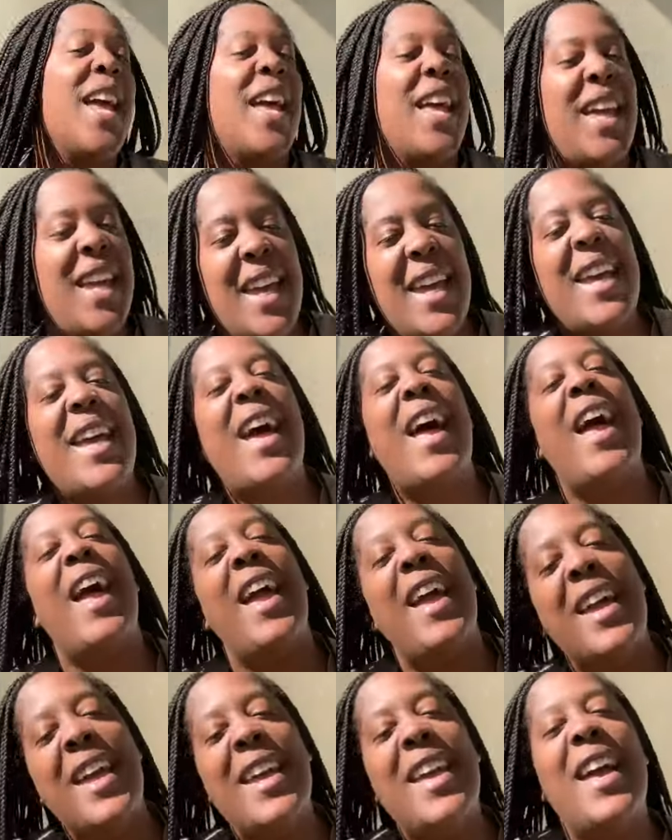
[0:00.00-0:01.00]

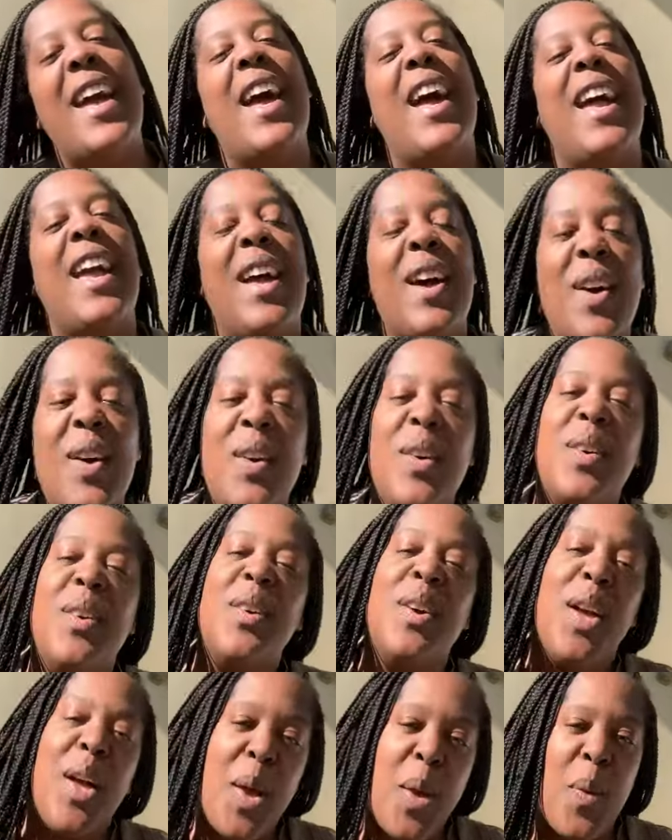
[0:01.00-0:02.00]
E-I-E-I-O.
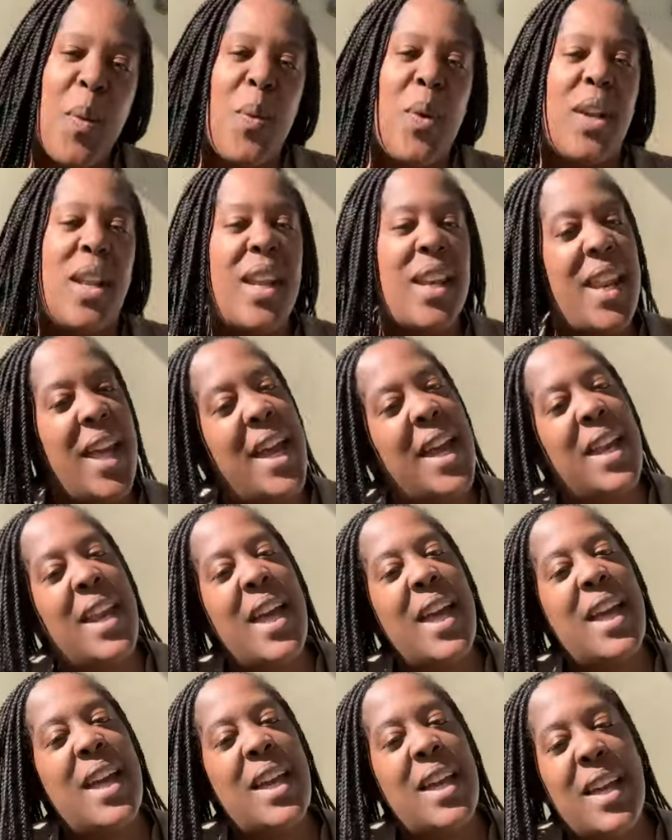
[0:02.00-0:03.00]
With a nay
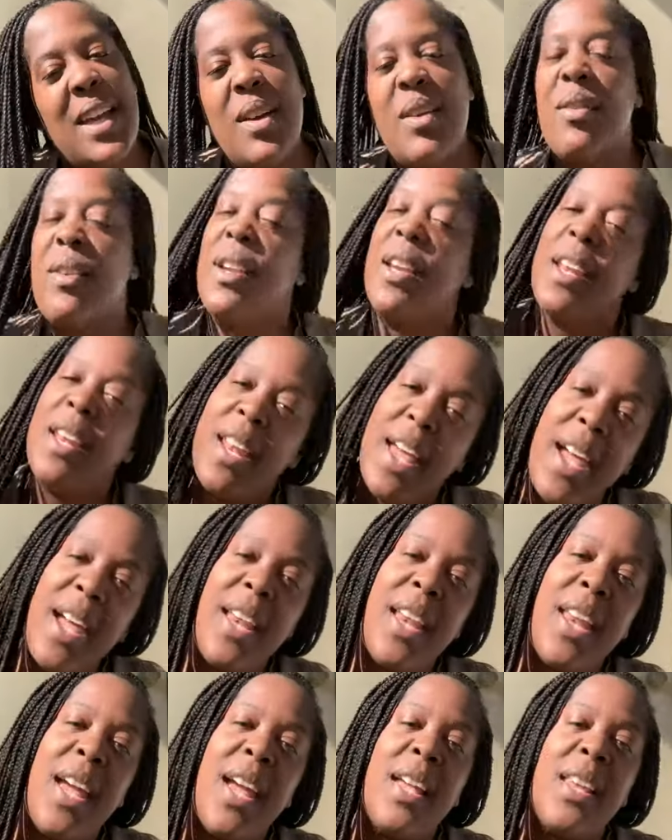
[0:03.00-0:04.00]
nay here and a nay
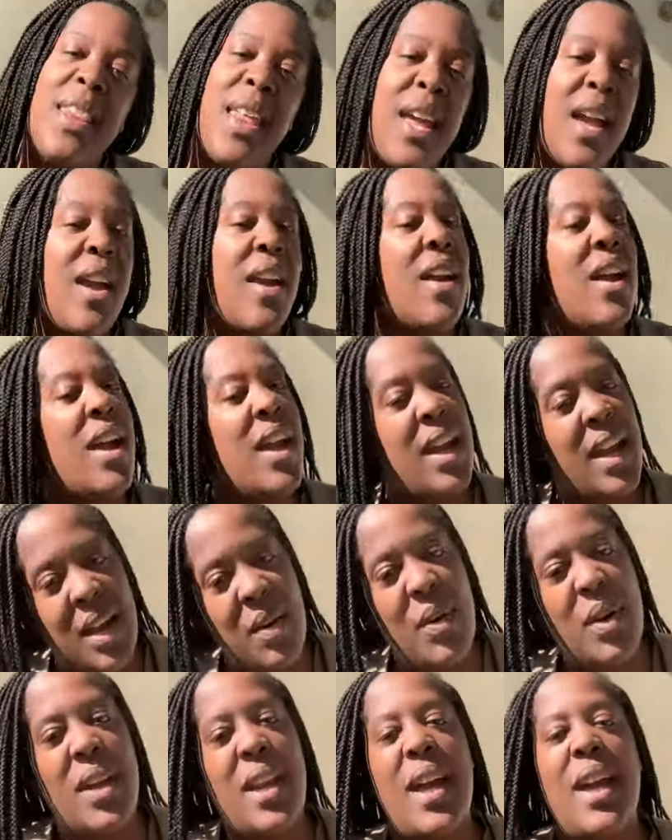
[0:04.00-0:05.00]
nay there,
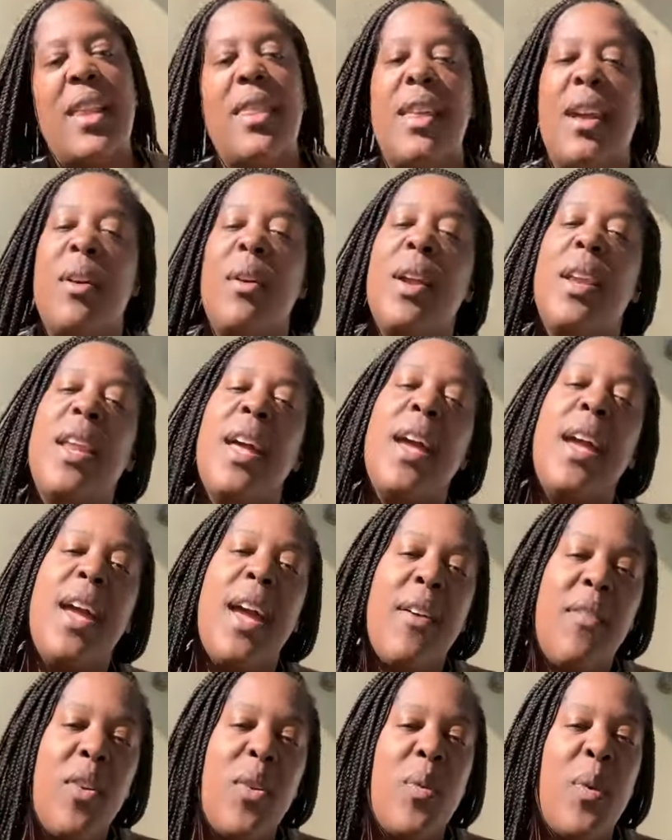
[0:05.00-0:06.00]
here a nay, there a nay,
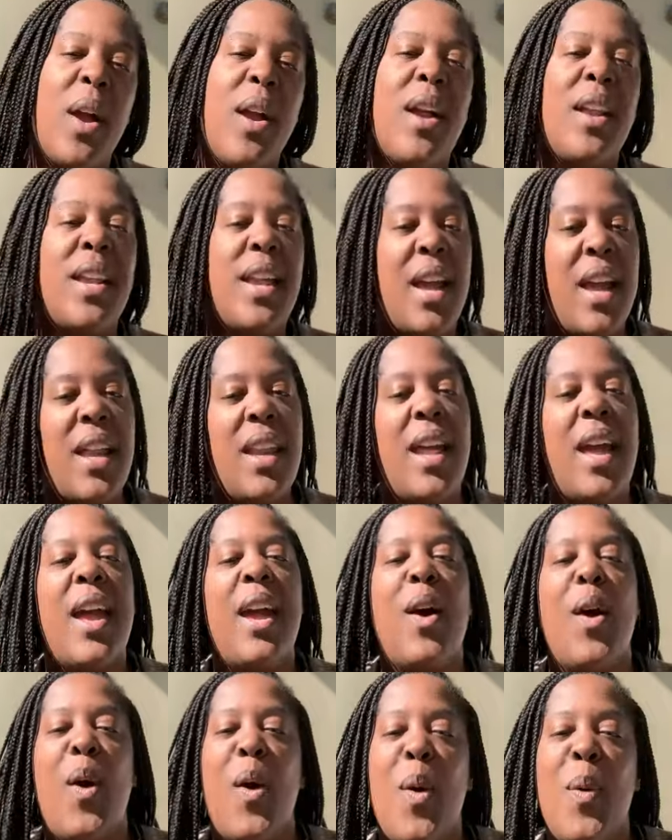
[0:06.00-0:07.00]
everywhere a nay nay.
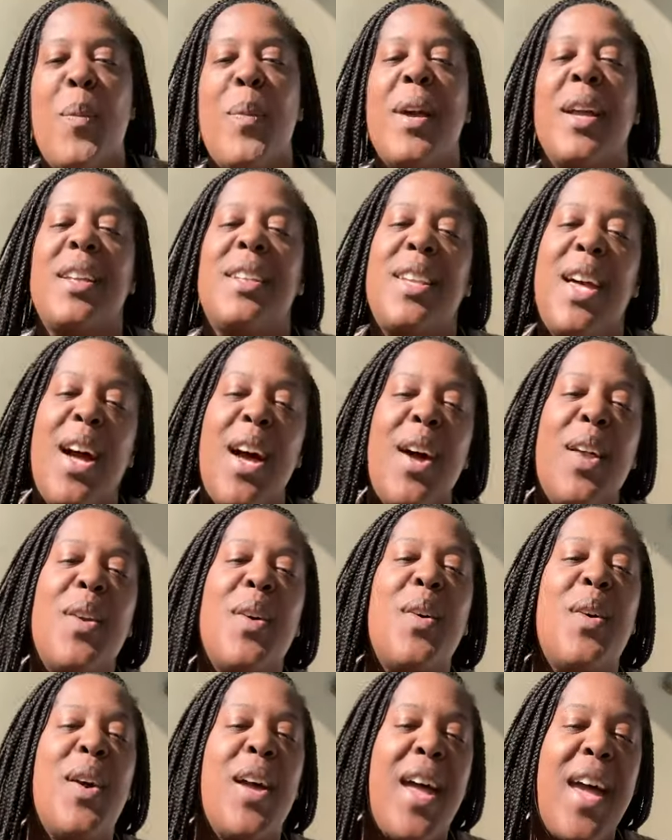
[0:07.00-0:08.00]
Old
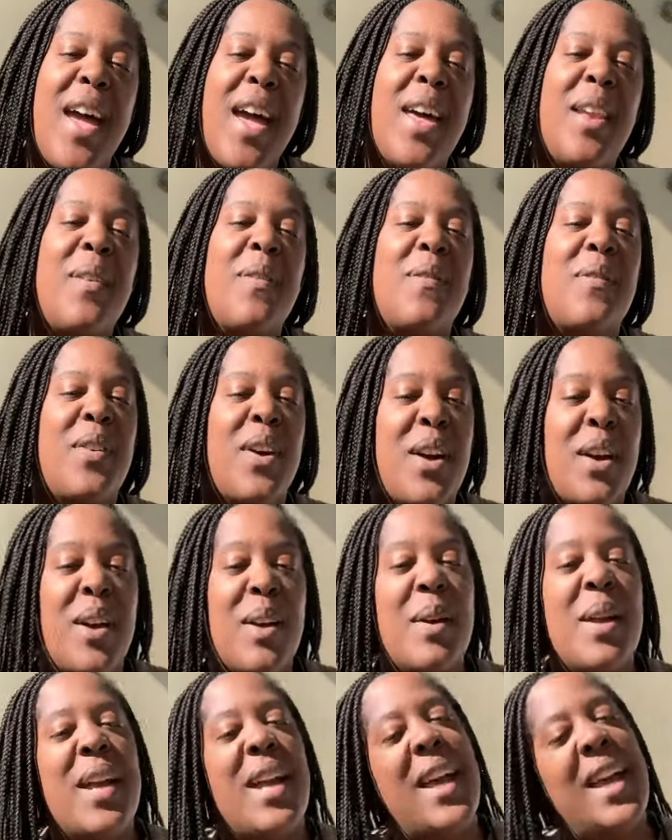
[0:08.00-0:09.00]
MacDonald had a farm,
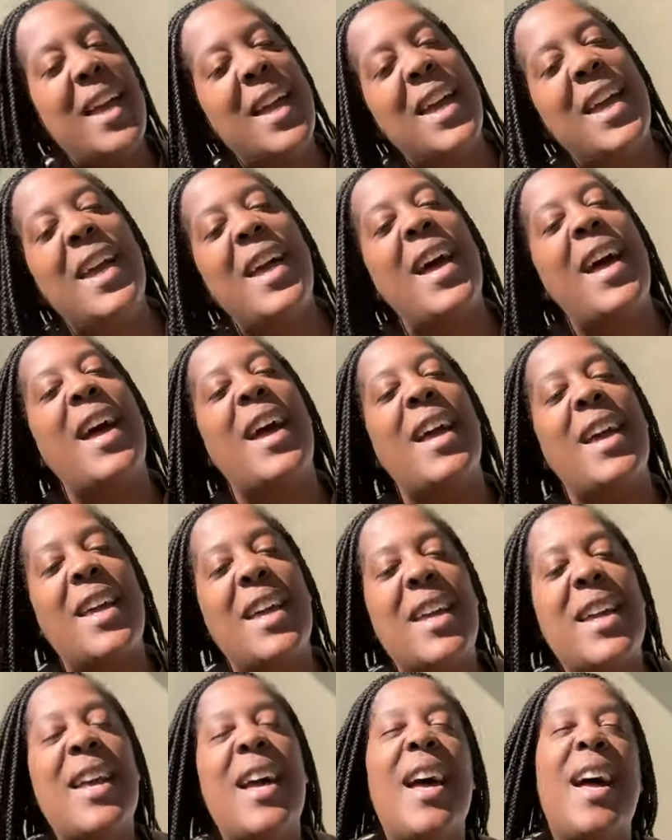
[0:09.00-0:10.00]

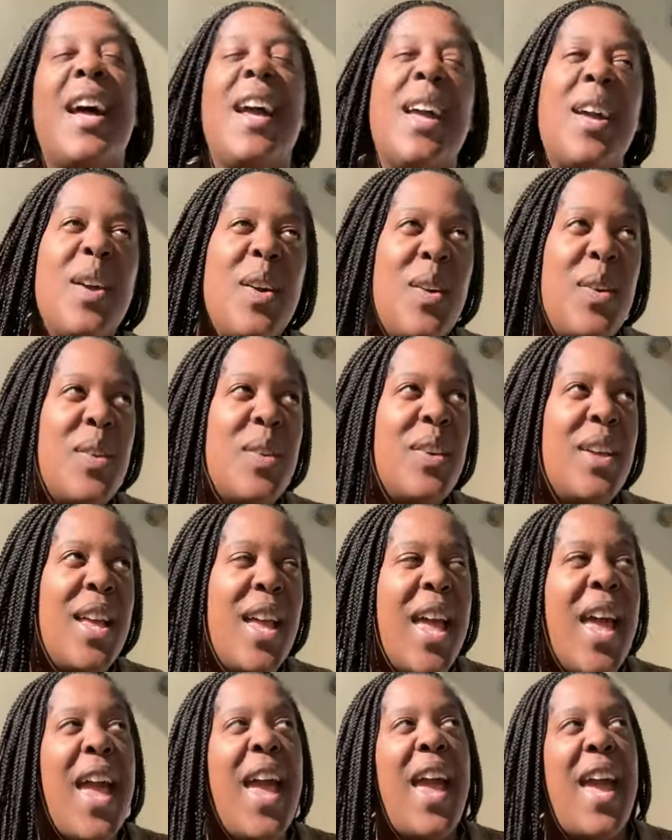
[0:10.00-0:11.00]
E-I-E-I-O.
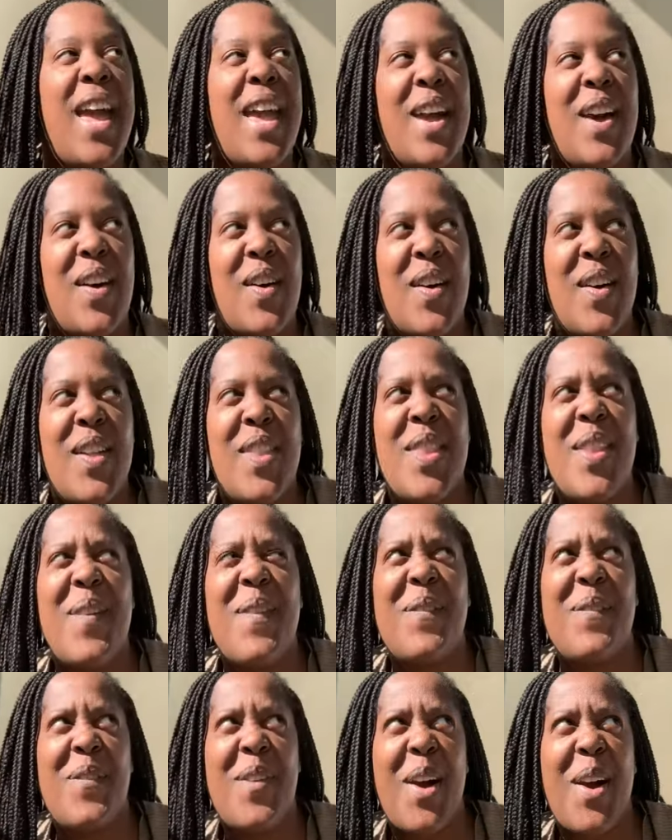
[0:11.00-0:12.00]
And on the
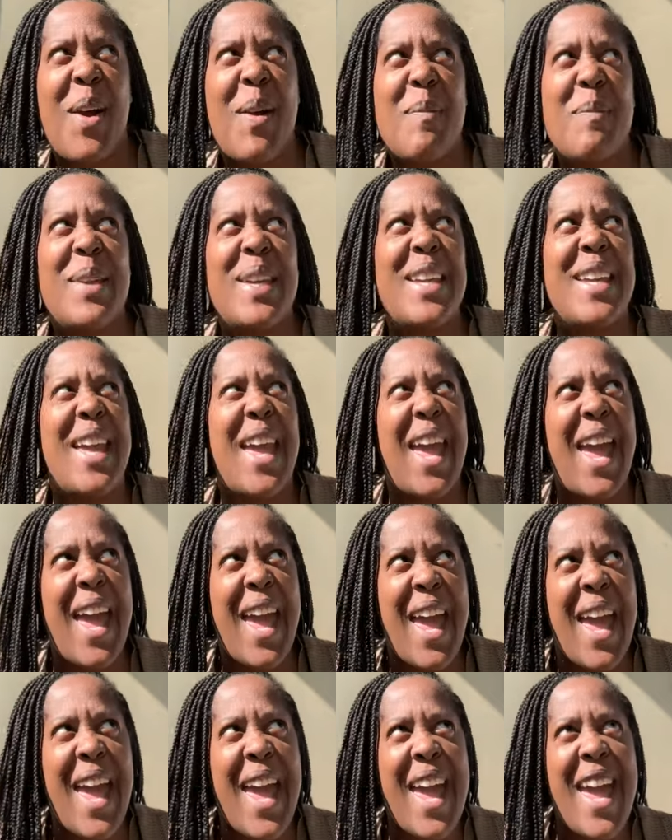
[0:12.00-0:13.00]
farm he
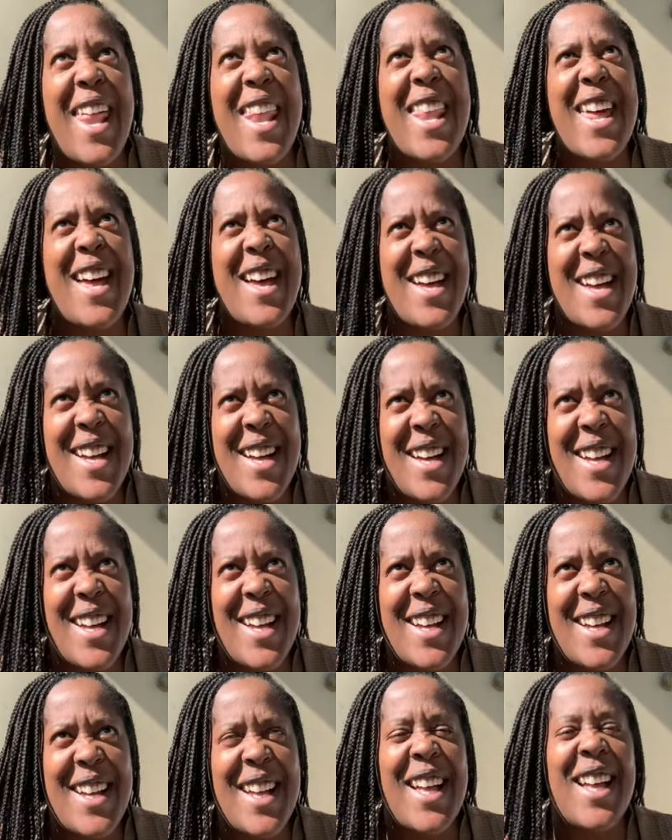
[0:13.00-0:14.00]
had
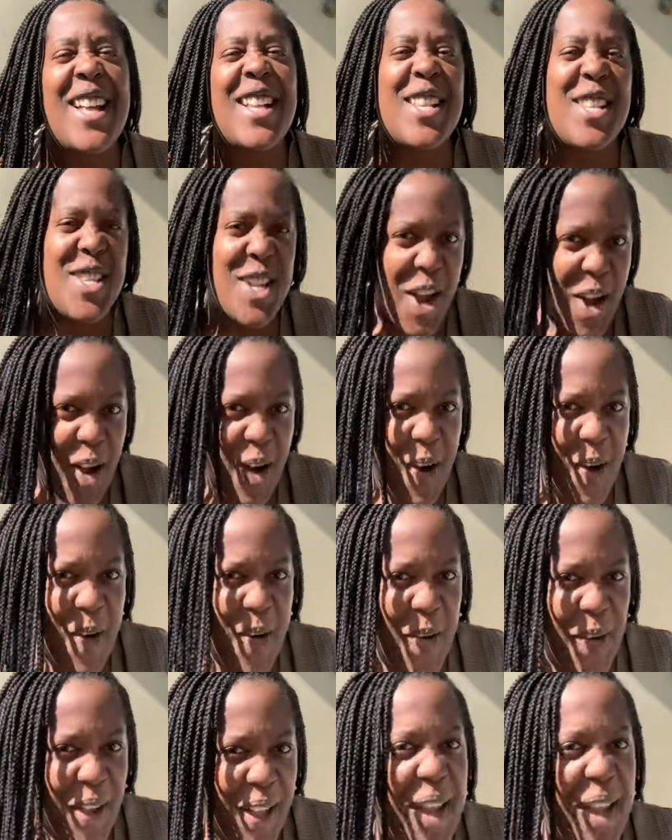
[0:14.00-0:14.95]
a dog,